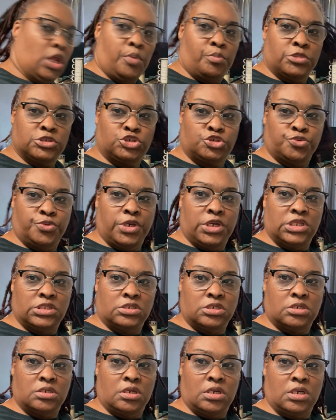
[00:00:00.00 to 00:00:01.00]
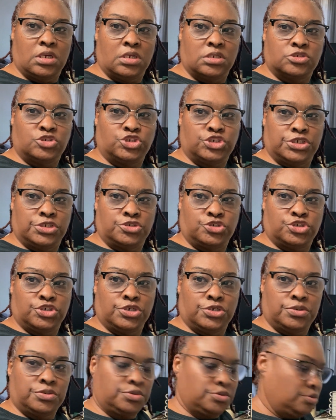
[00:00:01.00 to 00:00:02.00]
I'm gonna shred the ginger,